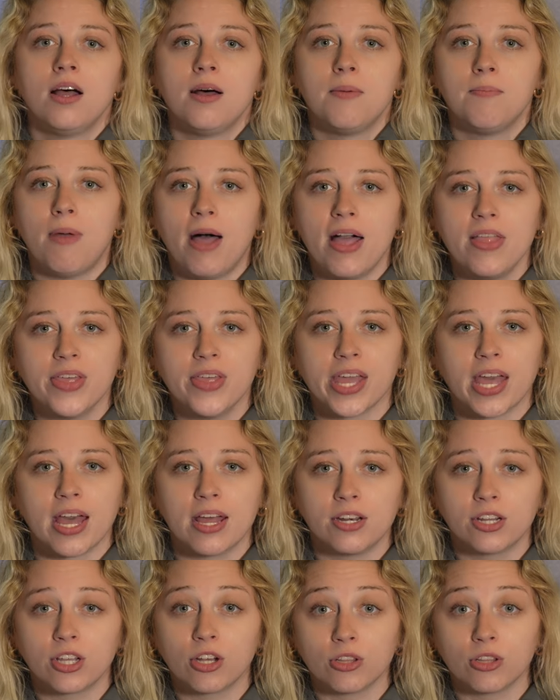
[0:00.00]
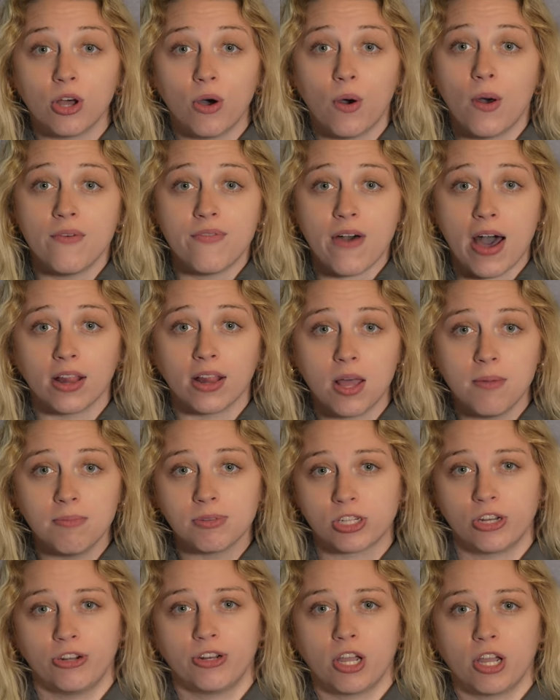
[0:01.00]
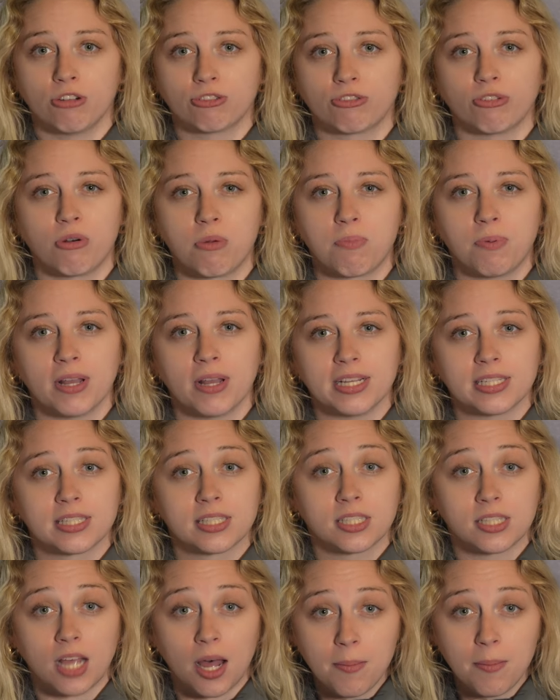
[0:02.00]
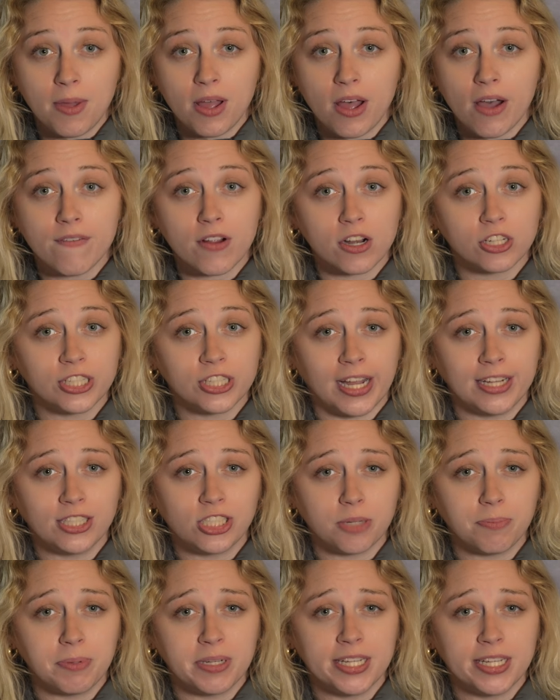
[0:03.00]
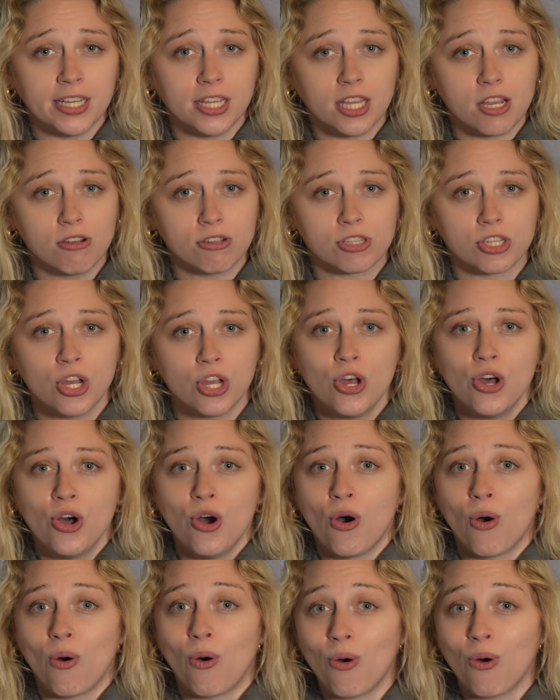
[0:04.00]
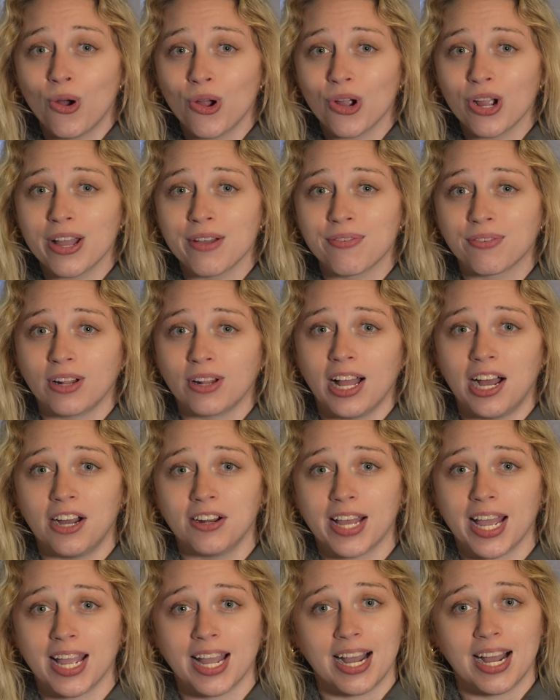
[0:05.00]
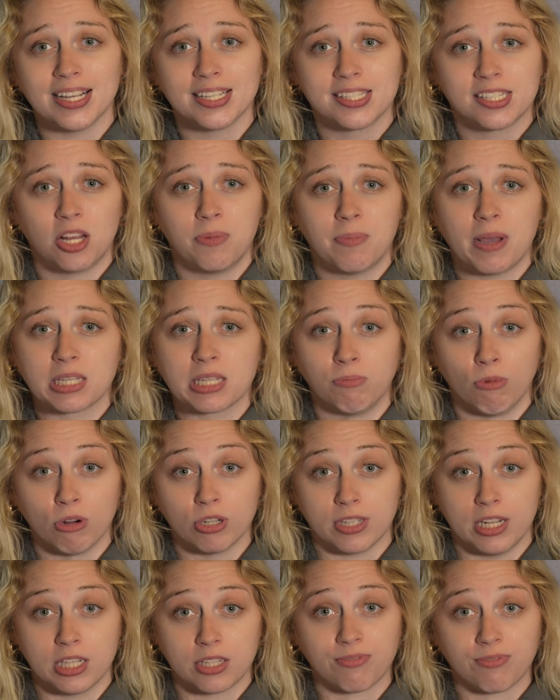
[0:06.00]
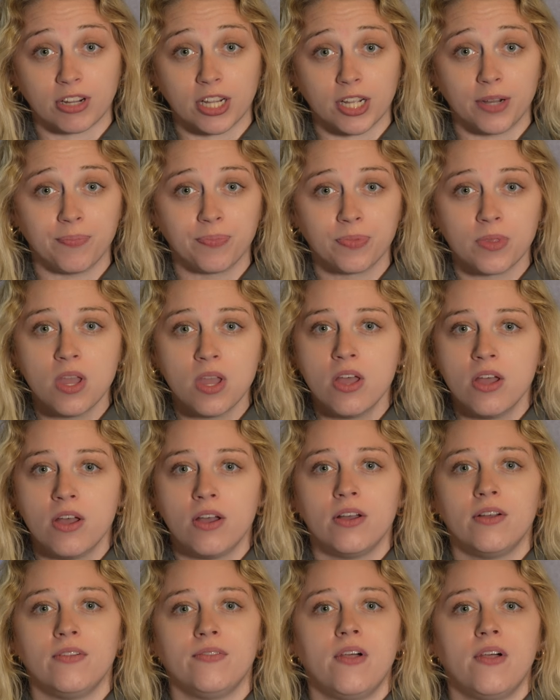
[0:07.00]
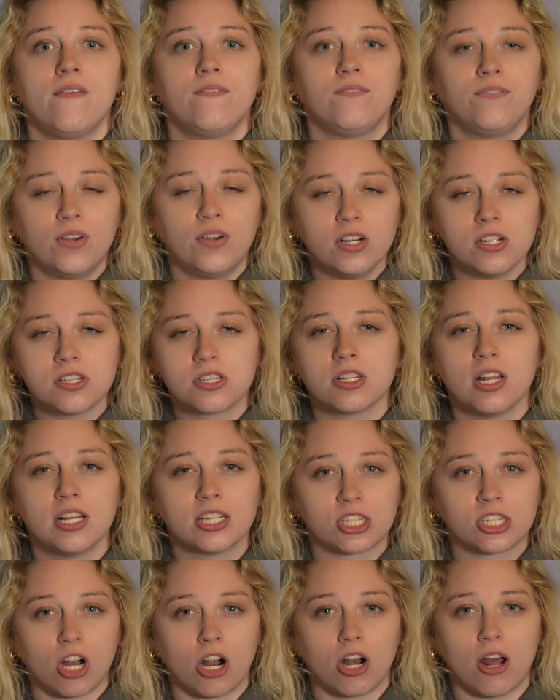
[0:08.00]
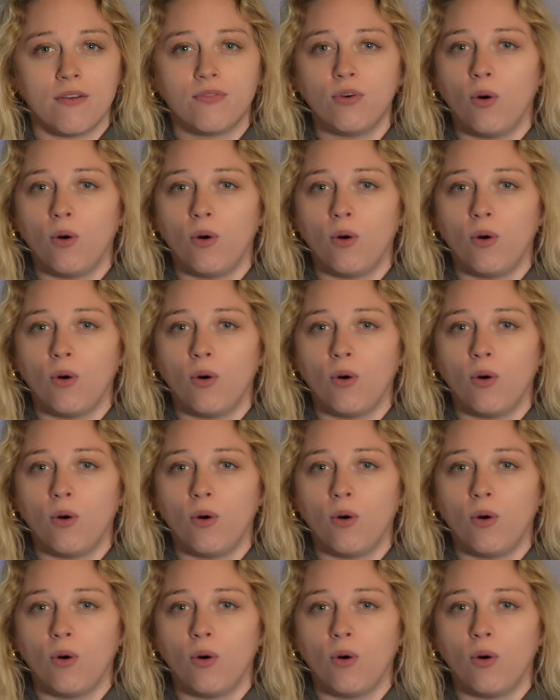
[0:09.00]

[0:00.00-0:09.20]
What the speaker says: By the end, you'll know if LM Studio should replace some of your ChatGPT use or if Cloud AI still makes more sense for you. First, let's start off.